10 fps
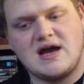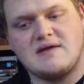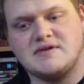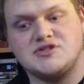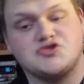
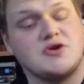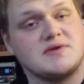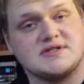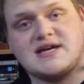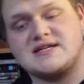enjoy
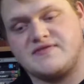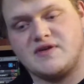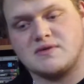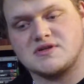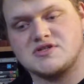what it's like to
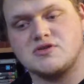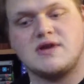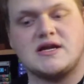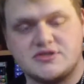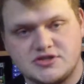feel with a sword.
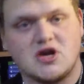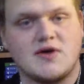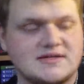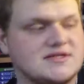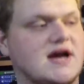I do go
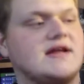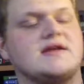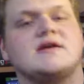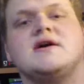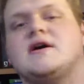outside
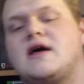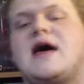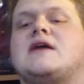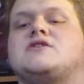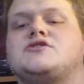and
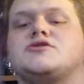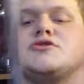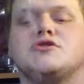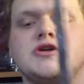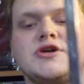I
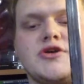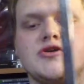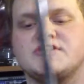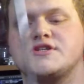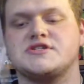do
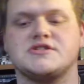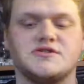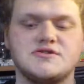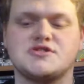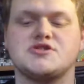use this
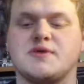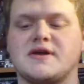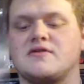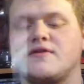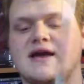and swing
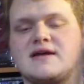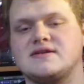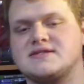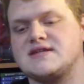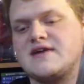it around
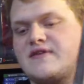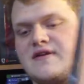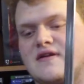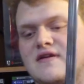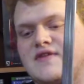and stuff. I
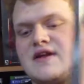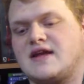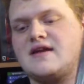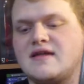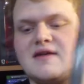don't know if you can
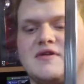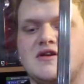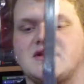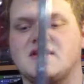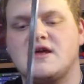hear that, but
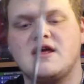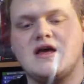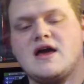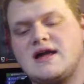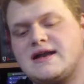you can.
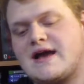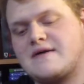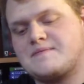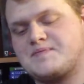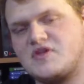
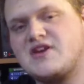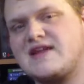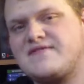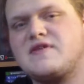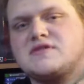Now,
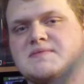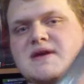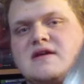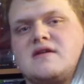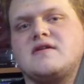it feels a
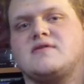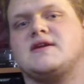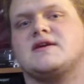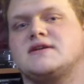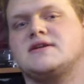bit, you know,
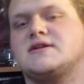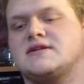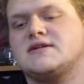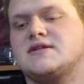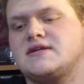if
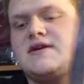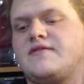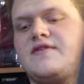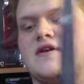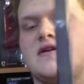you